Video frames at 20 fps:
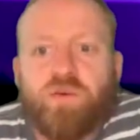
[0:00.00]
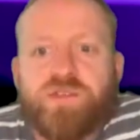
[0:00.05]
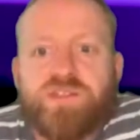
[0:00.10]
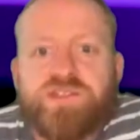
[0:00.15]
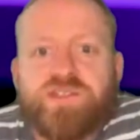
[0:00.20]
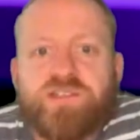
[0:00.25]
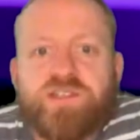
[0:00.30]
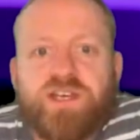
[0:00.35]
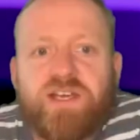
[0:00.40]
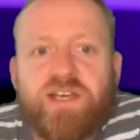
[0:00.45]
we'll
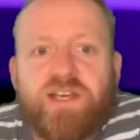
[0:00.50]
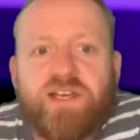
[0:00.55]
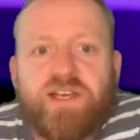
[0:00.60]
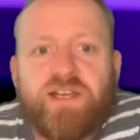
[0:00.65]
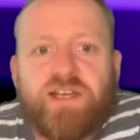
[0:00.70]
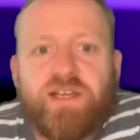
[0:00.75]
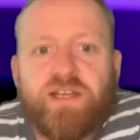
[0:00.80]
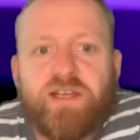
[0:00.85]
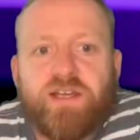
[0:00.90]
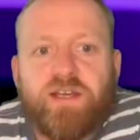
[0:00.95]

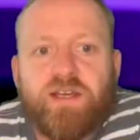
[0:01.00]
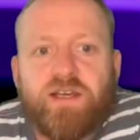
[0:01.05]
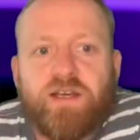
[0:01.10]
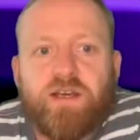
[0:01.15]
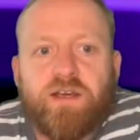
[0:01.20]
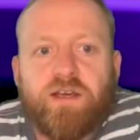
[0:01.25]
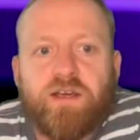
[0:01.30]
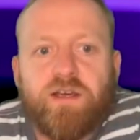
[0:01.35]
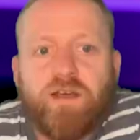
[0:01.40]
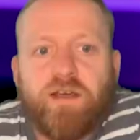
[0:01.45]
see,
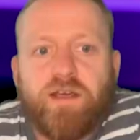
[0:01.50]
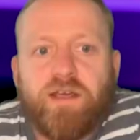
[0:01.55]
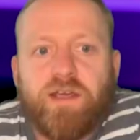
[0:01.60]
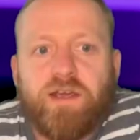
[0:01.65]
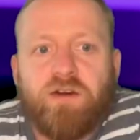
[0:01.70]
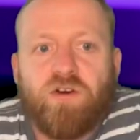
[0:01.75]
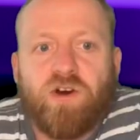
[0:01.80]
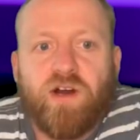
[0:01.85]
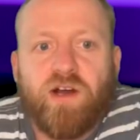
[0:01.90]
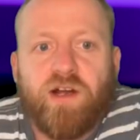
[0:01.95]

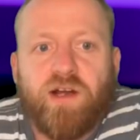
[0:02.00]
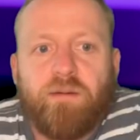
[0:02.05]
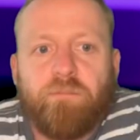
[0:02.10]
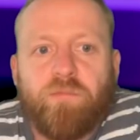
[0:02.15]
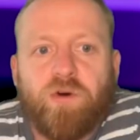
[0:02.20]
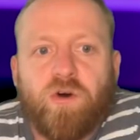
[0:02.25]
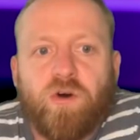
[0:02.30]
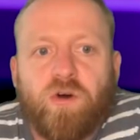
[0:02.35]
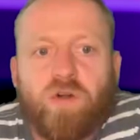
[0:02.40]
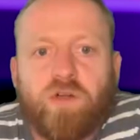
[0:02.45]
here I
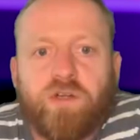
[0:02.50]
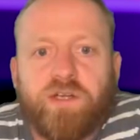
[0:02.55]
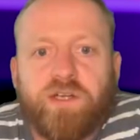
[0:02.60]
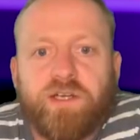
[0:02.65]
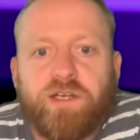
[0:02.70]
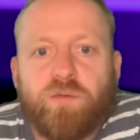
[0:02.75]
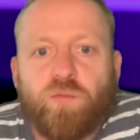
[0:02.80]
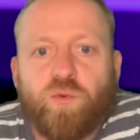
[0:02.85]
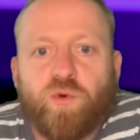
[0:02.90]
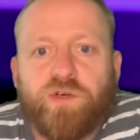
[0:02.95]
am,
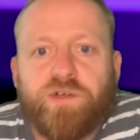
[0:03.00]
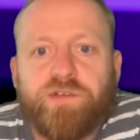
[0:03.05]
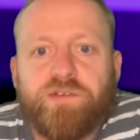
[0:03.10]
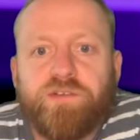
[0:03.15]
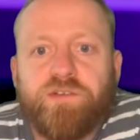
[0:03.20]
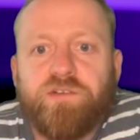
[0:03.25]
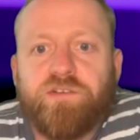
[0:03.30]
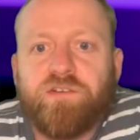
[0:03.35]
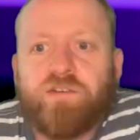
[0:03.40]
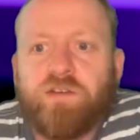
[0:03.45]
Ollie
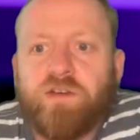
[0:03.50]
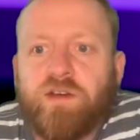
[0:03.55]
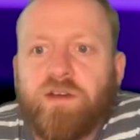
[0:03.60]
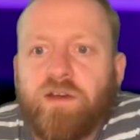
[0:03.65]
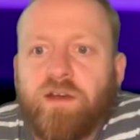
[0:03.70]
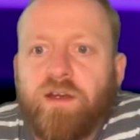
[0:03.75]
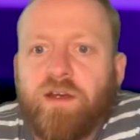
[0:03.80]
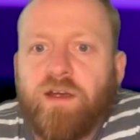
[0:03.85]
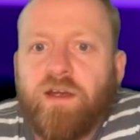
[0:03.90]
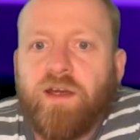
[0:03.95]
Woods,
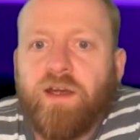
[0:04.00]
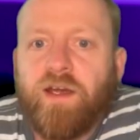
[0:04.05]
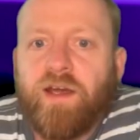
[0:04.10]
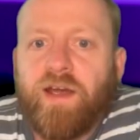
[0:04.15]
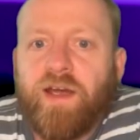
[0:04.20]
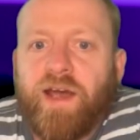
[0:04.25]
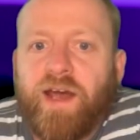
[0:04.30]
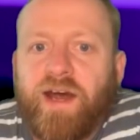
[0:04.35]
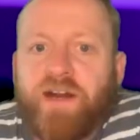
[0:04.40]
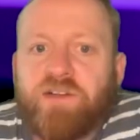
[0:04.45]

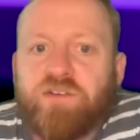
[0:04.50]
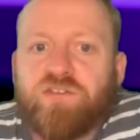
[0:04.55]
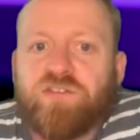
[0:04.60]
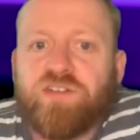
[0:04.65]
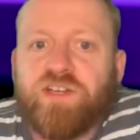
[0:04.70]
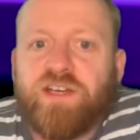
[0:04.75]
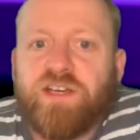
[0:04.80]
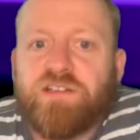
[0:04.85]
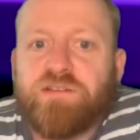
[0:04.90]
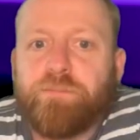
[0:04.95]
and you'll
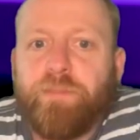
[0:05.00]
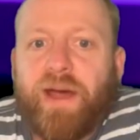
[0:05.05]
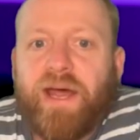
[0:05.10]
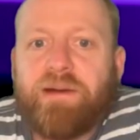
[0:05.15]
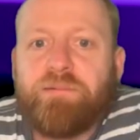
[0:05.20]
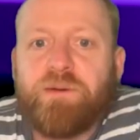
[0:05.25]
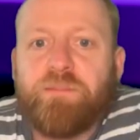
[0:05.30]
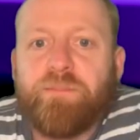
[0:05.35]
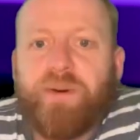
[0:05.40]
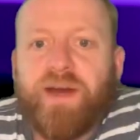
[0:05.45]
see it's
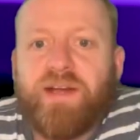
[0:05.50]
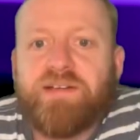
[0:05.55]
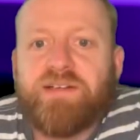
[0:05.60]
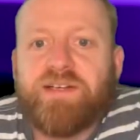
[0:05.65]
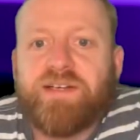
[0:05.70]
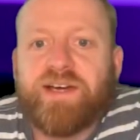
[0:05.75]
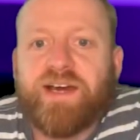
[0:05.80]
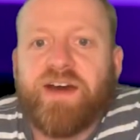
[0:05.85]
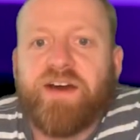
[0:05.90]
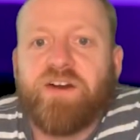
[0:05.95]
payment
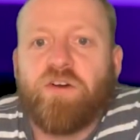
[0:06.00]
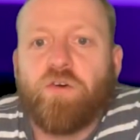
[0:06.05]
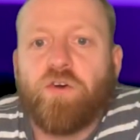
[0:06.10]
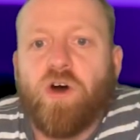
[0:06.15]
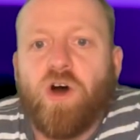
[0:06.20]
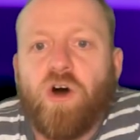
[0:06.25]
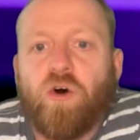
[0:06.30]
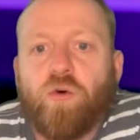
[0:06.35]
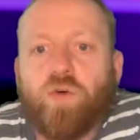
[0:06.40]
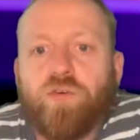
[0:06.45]
pending and on
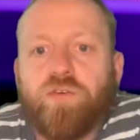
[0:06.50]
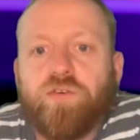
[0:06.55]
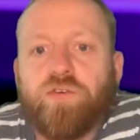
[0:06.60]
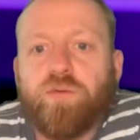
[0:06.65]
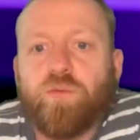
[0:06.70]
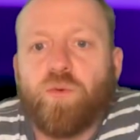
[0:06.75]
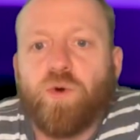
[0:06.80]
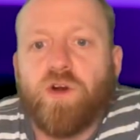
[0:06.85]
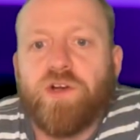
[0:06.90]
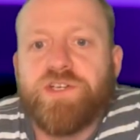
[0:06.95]
hold,
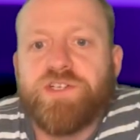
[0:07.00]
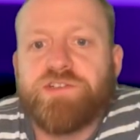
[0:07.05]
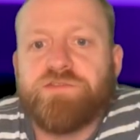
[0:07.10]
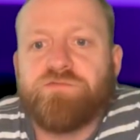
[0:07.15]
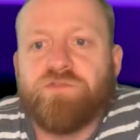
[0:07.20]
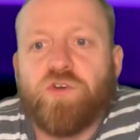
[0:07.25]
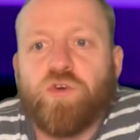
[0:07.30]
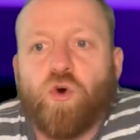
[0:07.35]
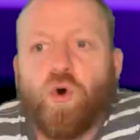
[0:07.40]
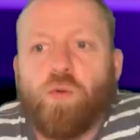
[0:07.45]
whereas
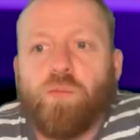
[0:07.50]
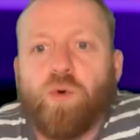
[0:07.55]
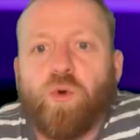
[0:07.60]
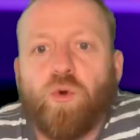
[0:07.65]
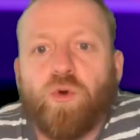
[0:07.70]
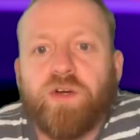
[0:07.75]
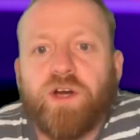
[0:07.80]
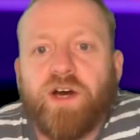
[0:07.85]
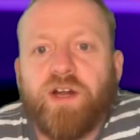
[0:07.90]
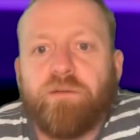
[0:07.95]
the
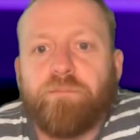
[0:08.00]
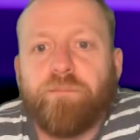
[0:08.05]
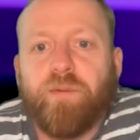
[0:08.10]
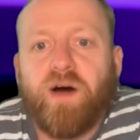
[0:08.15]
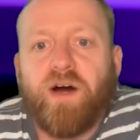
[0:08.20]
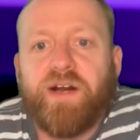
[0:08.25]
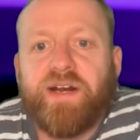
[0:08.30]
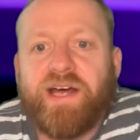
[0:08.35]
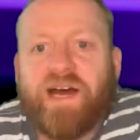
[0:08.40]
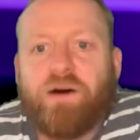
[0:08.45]
normal kind of
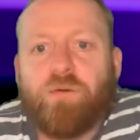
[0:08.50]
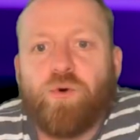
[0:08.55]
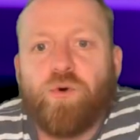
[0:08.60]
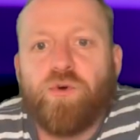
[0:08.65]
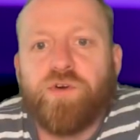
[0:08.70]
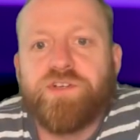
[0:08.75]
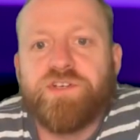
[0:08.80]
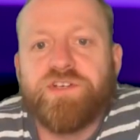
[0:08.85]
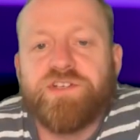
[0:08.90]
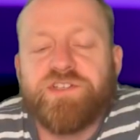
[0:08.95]
buy now
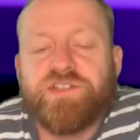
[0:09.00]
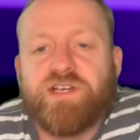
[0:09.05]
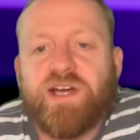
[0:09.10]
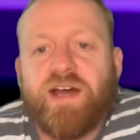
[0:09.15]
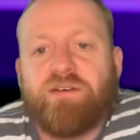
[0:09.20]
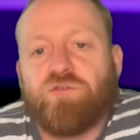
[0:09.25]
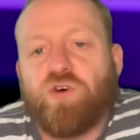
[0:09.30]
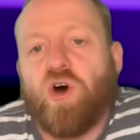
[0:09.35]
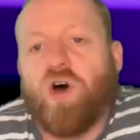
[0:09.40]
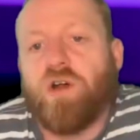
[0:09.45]
orders
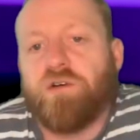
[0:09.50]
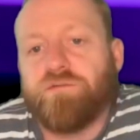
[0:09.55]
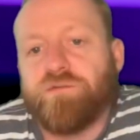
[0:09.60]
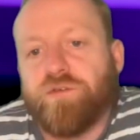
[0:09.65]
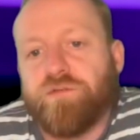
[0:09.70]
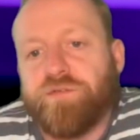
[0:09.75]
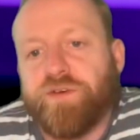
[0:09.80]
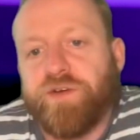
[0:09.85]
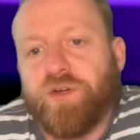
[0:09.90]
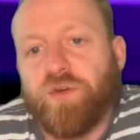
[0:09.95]
have got
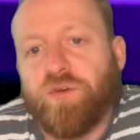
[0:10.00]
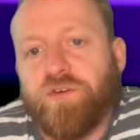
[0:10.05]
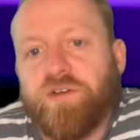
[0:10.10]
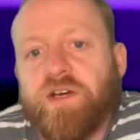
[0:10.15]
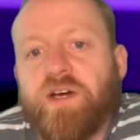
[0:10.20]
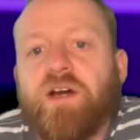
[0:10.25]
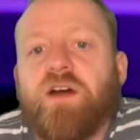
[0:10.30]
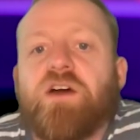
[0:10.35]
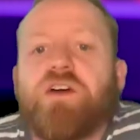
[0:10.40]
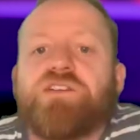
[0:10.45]
unfulfilled.
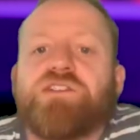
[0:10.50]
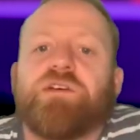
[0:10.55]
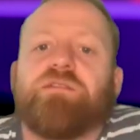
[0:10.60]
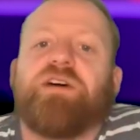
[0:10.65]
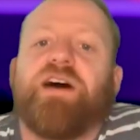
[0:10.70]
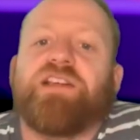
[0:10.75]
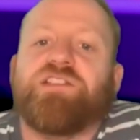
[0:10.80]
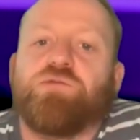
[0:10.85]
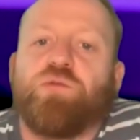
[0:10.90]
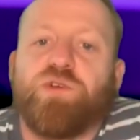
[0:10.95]
So
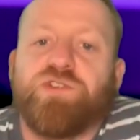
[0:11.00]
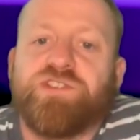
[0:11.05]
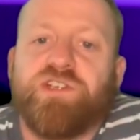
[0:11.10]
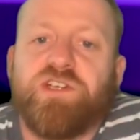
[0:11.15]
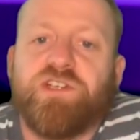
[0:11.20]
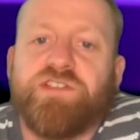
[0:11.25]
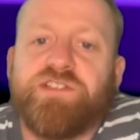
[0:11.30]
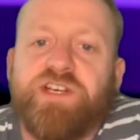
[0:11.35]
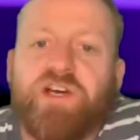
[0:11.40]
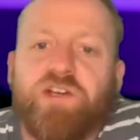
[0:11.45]
that's what's
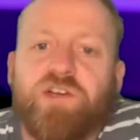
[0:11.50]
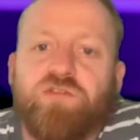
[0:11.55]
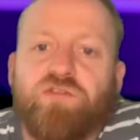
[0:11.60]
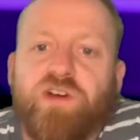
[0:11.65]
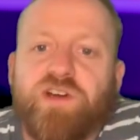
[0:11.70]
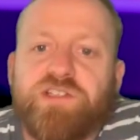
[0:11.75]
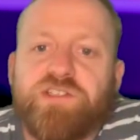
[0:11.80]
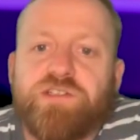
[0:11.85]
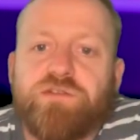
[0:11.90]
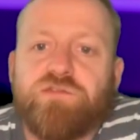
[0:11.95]
going to tell the
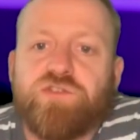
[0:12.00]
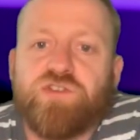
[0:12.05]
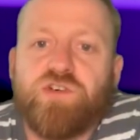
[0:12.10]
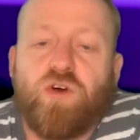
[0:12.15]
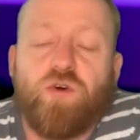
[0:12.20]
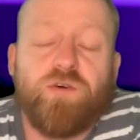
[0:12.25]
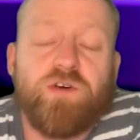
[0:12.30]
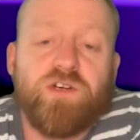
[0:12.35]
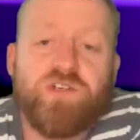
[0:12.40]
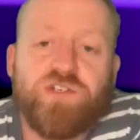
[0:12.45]
rest of Sh
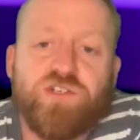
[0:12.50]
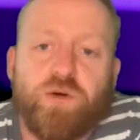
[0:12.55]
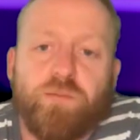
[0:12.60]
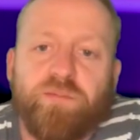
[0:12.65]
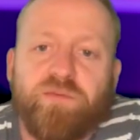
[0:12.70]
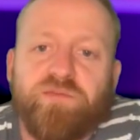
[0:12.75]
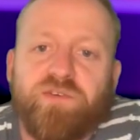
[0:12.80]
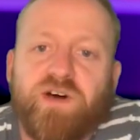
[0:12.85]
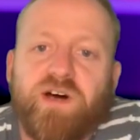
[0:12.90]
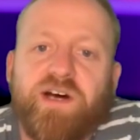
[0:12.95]

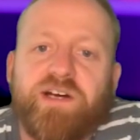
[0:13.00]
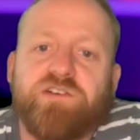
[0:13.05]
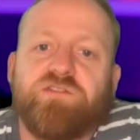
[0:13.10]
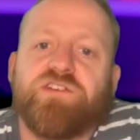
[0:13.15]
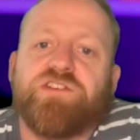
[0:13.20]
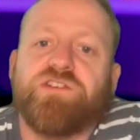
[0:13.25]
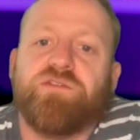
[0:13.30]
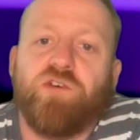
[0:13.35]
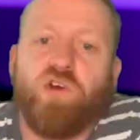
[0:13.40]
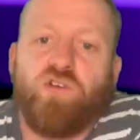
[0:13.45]
Shopify and the
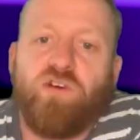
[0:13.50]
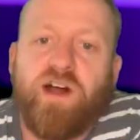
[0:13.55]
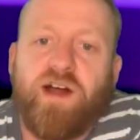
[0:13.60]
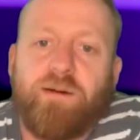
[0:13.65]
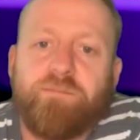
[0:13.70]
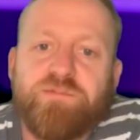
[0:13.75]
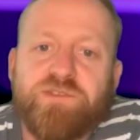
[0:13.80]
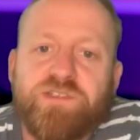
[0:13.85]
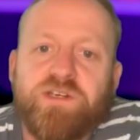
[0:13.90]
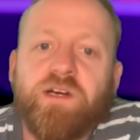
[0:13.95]
rest of your
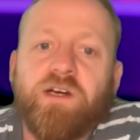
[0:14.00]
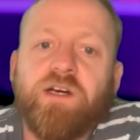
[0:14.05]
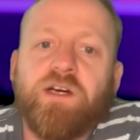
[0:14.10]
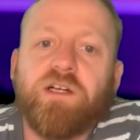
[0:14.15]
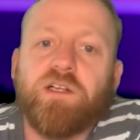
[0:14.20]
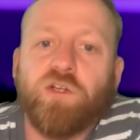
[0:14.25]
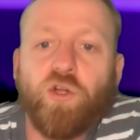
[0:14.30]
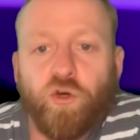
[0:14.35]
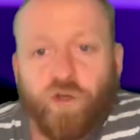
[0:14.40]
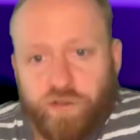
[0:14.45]
apps,
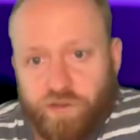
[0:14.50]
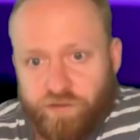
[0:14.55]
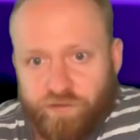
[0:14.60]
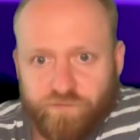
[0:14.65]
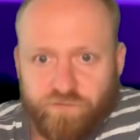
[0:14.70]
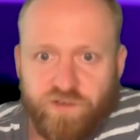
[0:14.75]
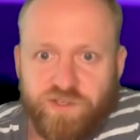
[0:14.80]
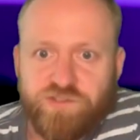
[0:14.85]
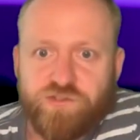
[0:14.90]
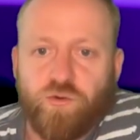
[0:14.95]
look,
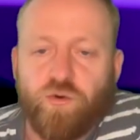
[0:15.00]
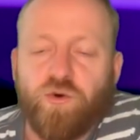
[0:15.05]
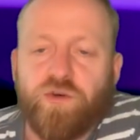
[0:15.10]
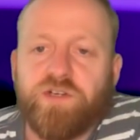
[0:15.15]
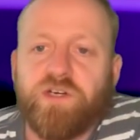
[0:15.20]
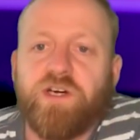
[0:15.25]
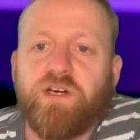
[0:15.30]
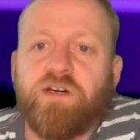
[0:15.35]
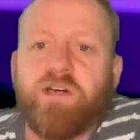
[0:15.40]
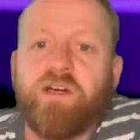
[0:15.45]
this
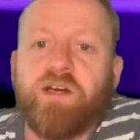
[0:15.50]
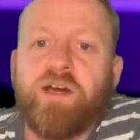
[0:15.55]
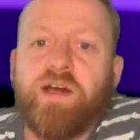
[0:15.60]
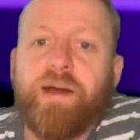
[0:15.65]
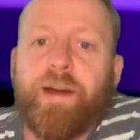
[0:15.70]
order,